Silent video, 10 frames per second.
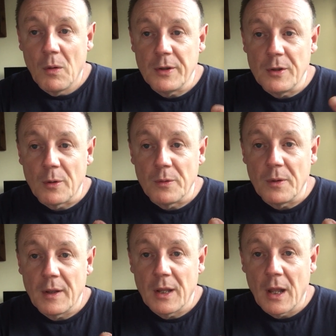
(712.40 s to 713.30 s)
You know,
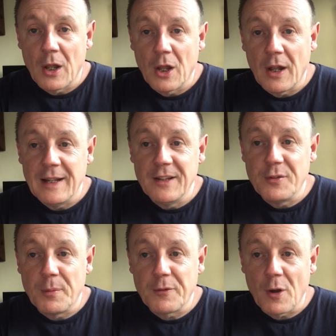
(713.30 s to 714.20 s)

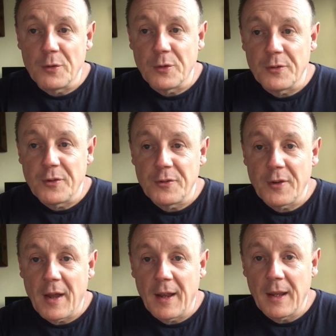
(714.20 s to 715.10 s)
Elizabeth goes on to
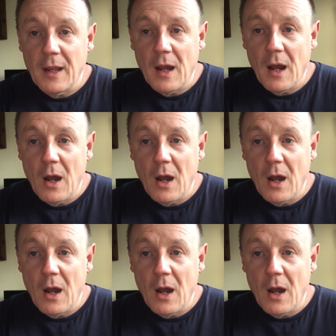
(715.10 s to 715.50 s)
say,